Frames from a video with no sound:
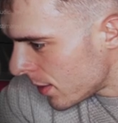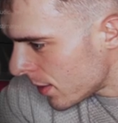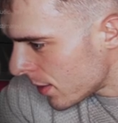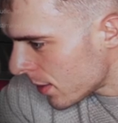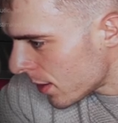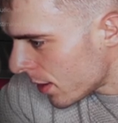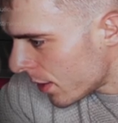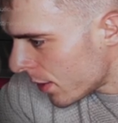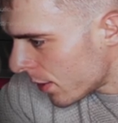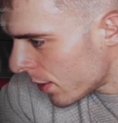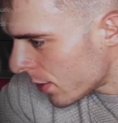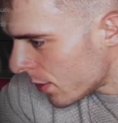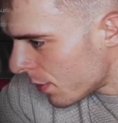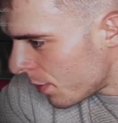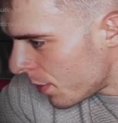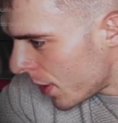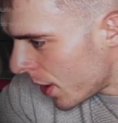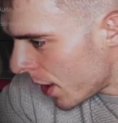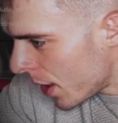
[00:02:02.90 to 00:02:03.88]
is going
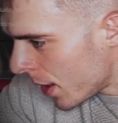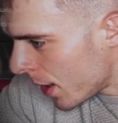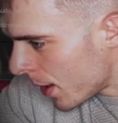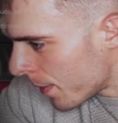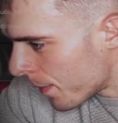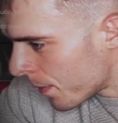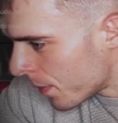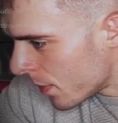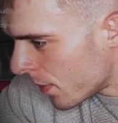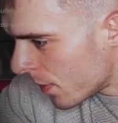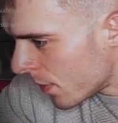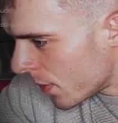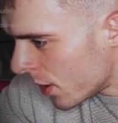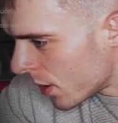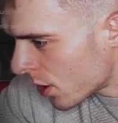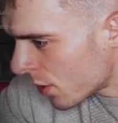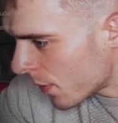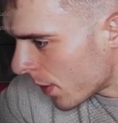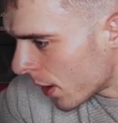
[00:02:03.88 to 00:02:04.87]
to be
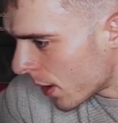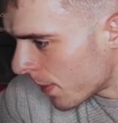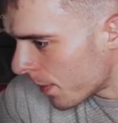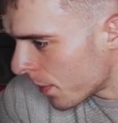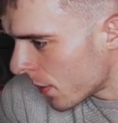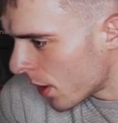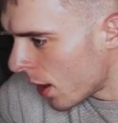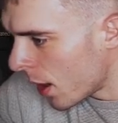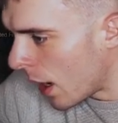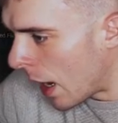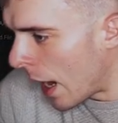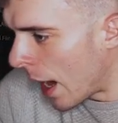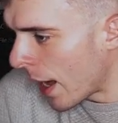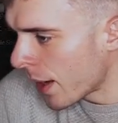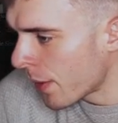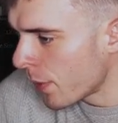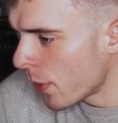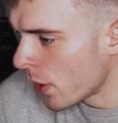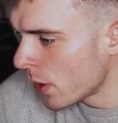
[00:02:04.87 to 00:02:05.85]
this one. A
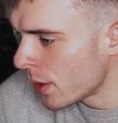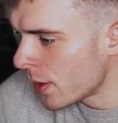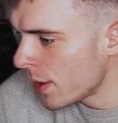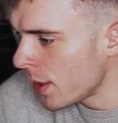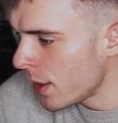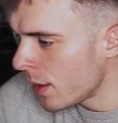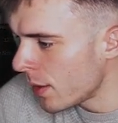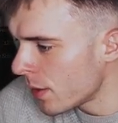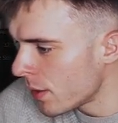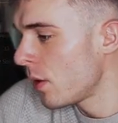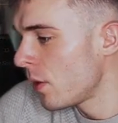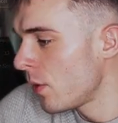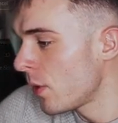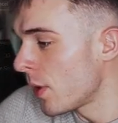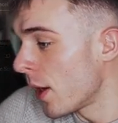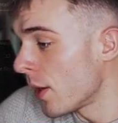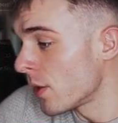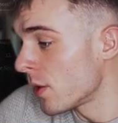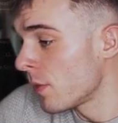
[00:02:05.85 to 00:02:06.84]
high quality two
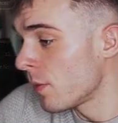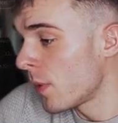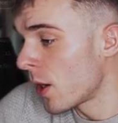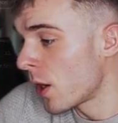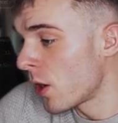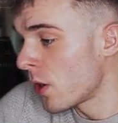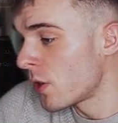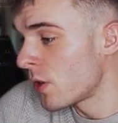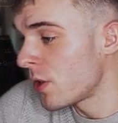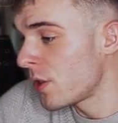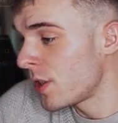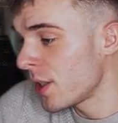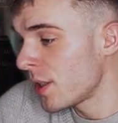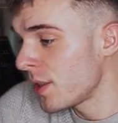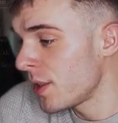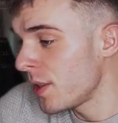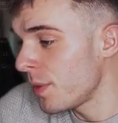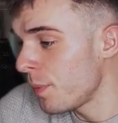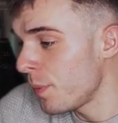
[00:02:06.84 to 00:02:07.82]
thousand one hundred
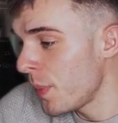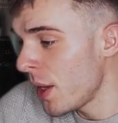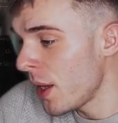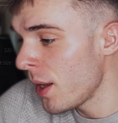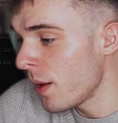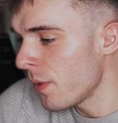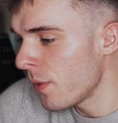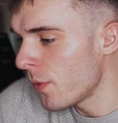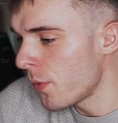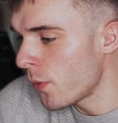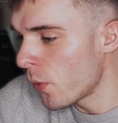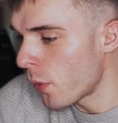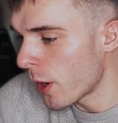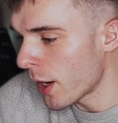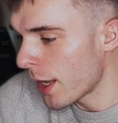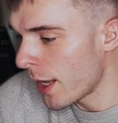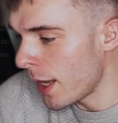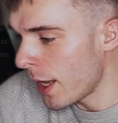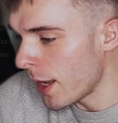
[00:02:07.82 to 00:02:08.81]
sixty p
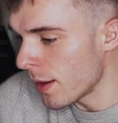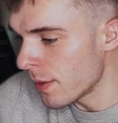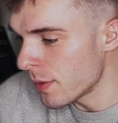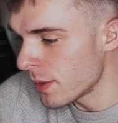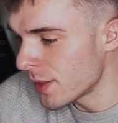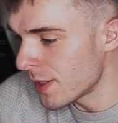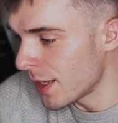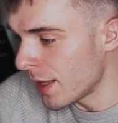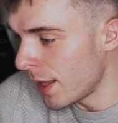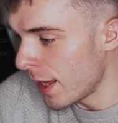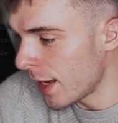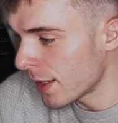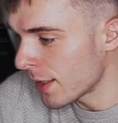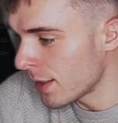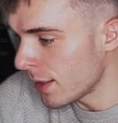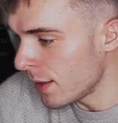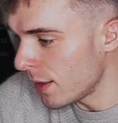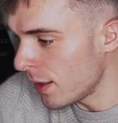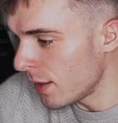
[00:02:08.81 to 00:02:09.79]
four K.
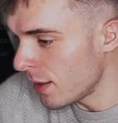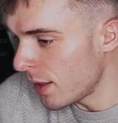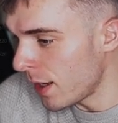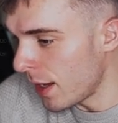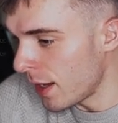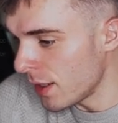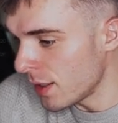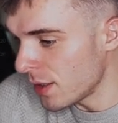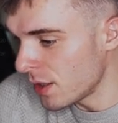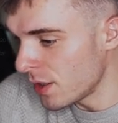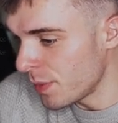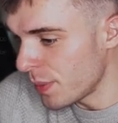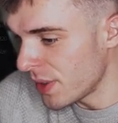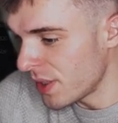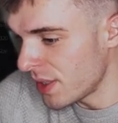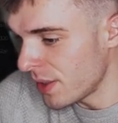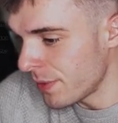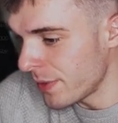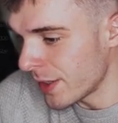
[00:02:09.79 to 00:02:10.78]
Select
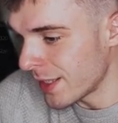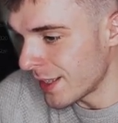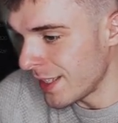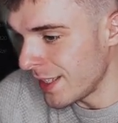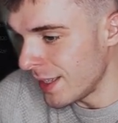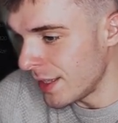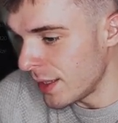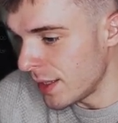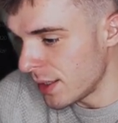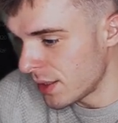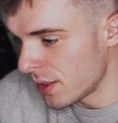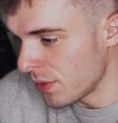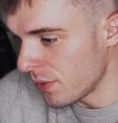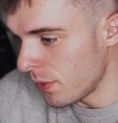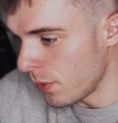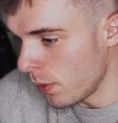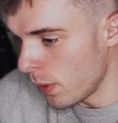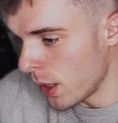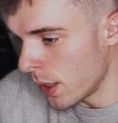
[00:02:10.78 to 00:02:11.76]
specifically this
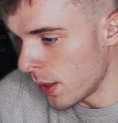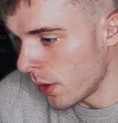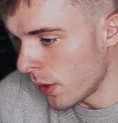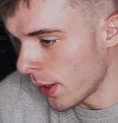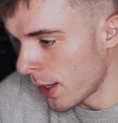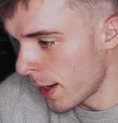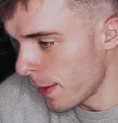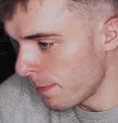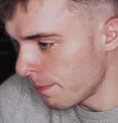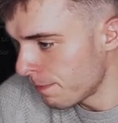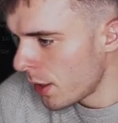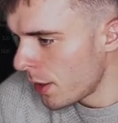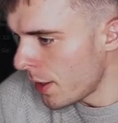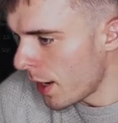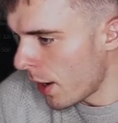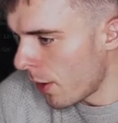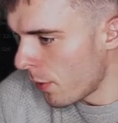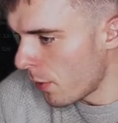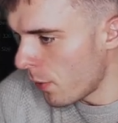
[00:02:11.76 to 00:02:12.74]
one. Okay,
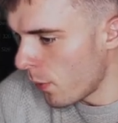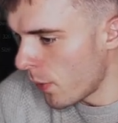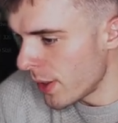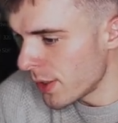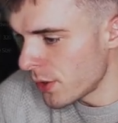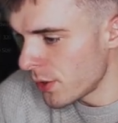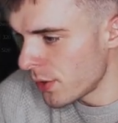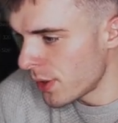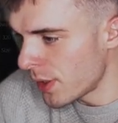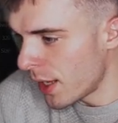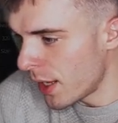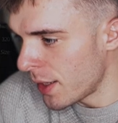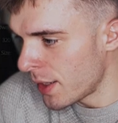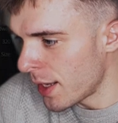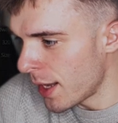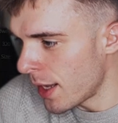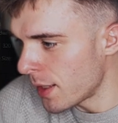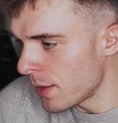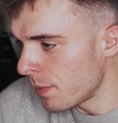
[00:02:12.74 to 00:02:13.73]
now once you've done
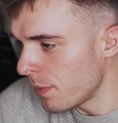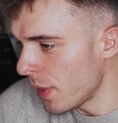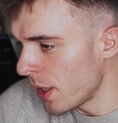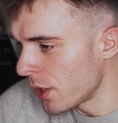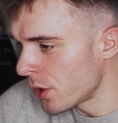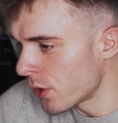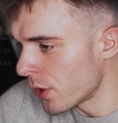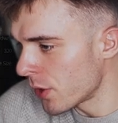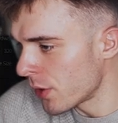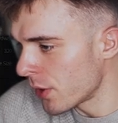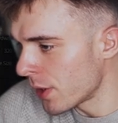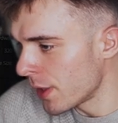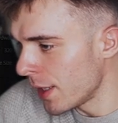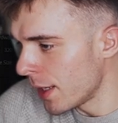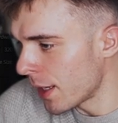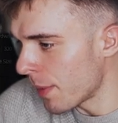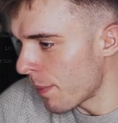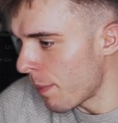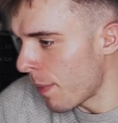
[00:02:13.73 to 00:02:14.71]
that, make sure to
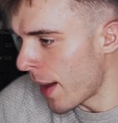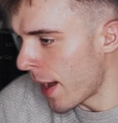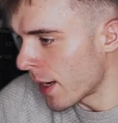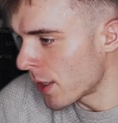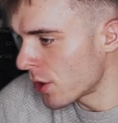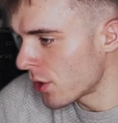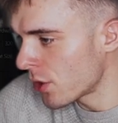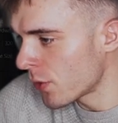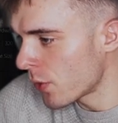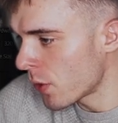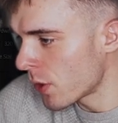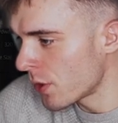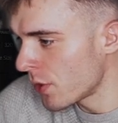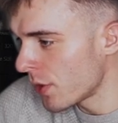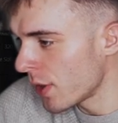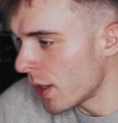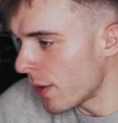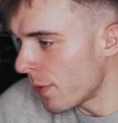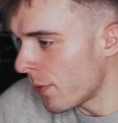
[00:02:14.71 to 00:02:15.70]
click match
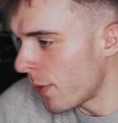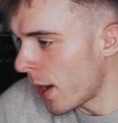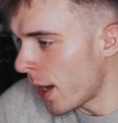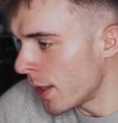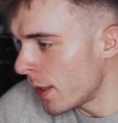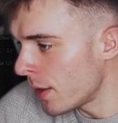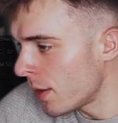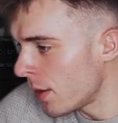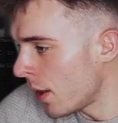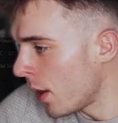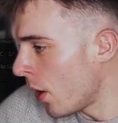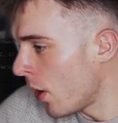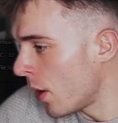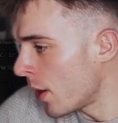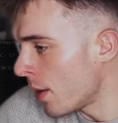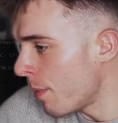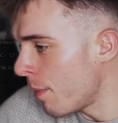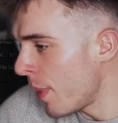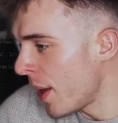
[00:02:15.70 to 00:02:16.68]
source. You're gonna find it
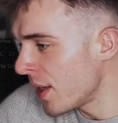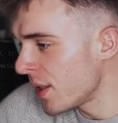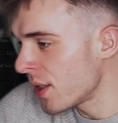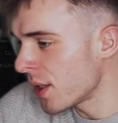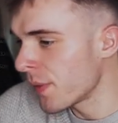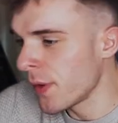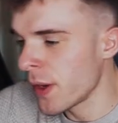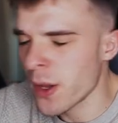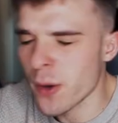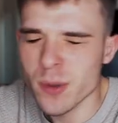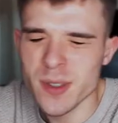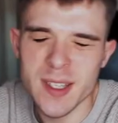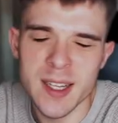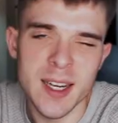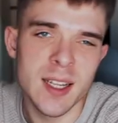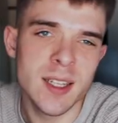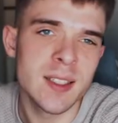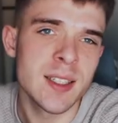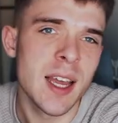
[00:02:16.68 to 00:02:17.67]
on the basic video
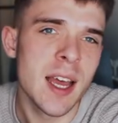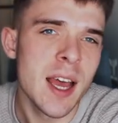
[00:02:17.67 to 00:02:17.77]
settings,